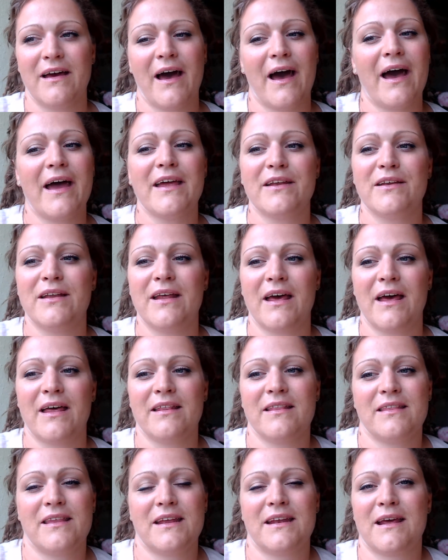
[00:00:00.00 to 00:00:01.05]

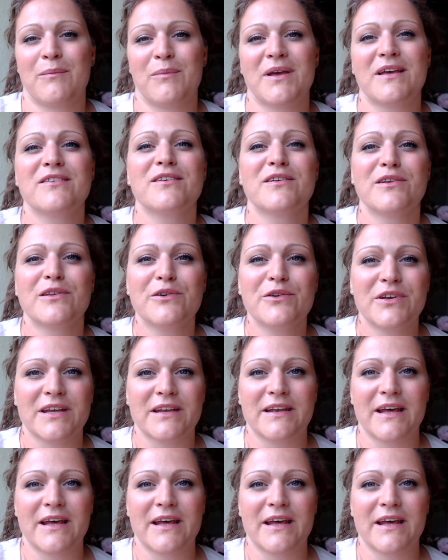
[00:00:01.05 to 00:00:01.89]
I'm excluded.